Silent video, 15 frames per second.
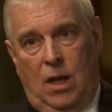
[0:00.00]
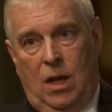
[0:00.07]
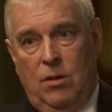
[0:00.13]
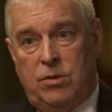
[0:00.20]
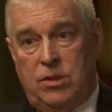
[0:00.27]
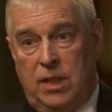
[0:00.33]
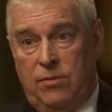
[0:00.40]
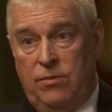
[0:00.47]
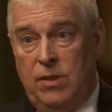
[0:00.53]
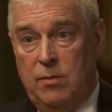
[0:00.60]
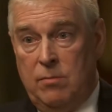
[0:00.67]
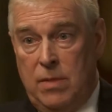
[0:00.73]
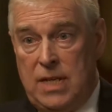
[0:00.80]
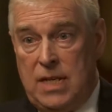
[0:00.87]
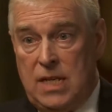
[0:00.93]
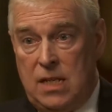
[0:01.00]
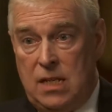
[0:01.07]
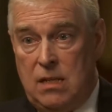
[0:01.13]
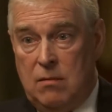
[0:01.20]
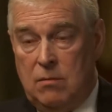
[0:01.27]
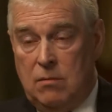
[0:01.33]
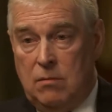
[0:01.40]
Oh, it's definitely
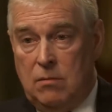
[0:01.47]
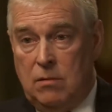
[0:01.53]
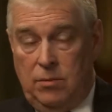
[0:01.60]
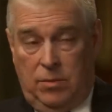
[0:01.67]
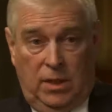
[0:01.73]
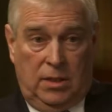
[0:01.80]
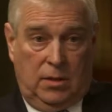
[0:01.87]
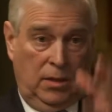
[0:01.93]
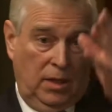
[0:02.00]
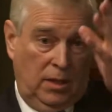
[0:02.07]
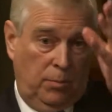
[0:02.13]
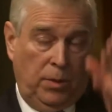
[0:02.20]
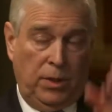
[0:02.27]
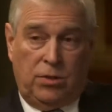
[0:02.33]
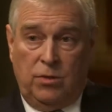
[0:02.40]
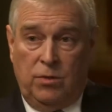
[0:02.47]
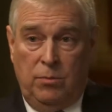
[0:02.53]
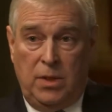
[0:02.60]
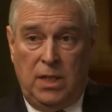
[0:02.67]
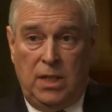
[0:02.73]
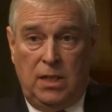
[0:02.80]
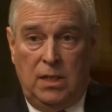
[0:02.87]
me. I mean, that's a picture of
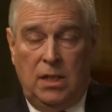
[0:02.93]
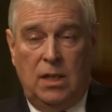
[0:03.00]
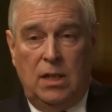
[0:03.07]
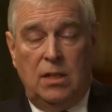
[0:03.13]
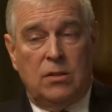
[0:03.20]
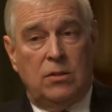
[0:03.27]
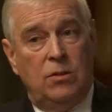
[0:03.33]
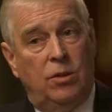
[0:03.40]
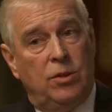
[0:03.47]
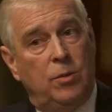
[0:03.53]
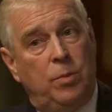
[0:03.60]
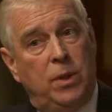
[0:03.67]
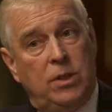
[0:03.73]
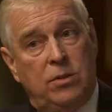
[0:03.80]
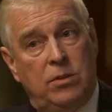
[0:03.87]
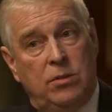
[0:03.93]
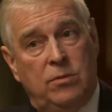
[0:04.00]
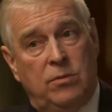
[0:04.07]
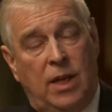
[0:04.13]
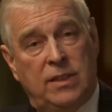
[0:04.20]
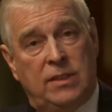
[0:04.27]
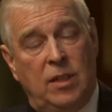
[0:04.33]
me. It's not a picture
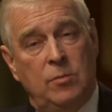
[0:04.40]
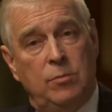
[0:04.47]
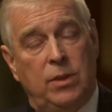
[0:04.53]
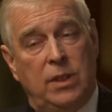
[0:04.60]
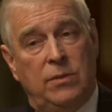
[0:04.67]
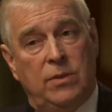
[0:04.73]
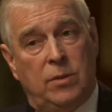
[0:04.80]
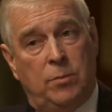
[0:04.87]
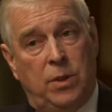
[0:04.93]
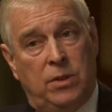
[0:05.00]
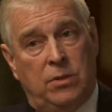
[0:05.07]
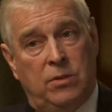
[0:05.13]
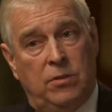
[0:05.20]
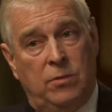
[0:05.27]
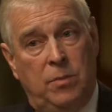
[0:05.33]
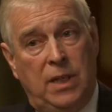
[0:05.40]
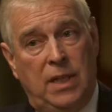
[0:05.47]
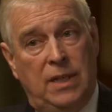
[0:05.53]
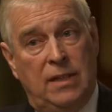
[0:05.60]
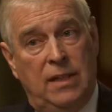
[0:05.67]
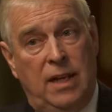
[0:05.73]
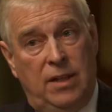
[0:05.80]
of... I don't believe it's a picture of
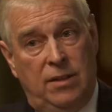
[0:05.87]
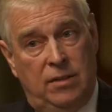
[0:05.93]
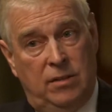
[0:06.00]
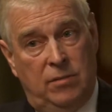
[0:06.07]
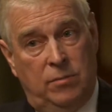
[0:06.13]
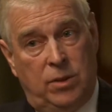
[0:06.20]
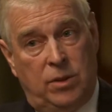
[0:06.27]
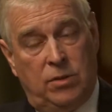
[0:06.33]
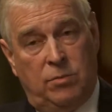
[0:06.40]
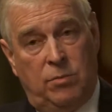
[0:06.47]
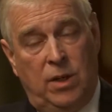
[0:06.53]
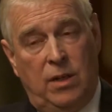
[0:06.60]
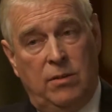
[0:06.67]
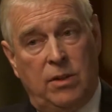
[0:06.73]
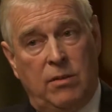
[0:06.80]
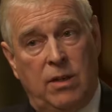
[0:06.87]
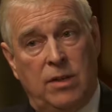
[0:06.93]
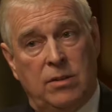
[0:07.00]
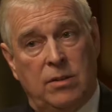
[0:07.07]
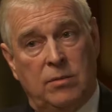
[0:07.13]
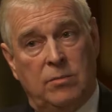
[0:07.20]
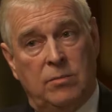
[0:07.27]
me in London, because when I go
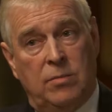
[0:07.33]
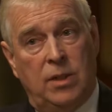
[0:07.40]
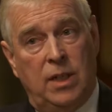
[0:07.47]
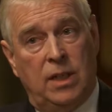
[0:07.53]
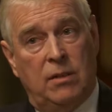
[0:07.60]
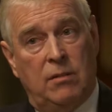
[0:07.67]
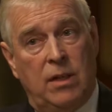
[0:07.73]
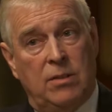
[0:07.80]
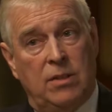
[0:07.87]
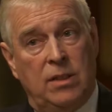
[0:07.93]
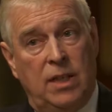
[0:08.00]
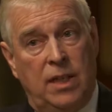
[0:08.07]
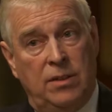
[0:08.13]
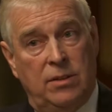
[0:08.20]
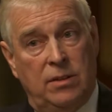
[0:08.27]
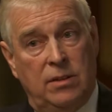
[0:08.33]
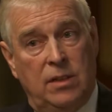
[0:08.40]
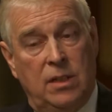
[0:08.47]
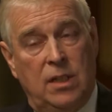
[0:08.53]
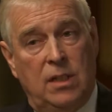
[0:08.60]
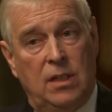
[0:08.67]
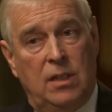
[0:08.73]
out in London,
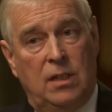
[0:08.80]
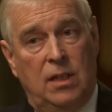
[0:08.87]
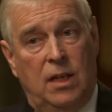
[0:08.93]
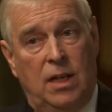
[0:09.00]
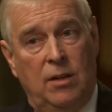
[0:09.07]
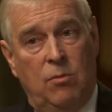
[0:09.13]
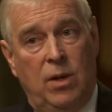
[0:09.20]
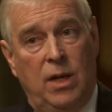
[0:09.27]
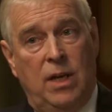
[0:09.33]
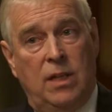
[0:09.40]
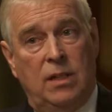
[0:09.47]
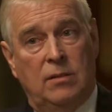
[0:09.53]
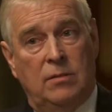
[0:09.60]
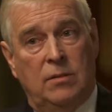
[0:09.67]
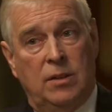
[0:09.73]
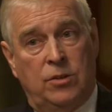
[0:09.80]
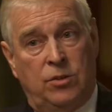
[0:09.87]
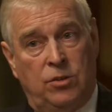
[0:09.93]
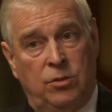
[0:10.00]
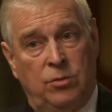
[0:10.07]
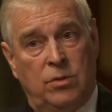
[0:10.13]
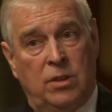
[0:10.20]
I wear a
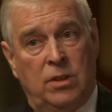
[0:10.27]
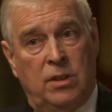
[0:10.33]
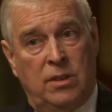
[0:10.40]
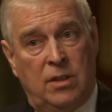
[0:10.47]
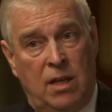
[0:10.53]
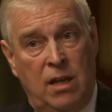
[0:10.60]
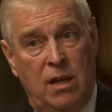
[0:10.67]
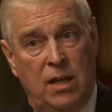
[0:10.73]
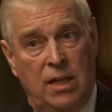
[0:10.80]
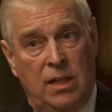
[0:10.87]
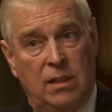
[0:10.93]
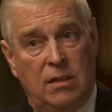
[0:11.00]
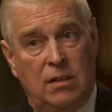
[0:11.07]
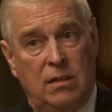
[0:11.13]
suit and a tie.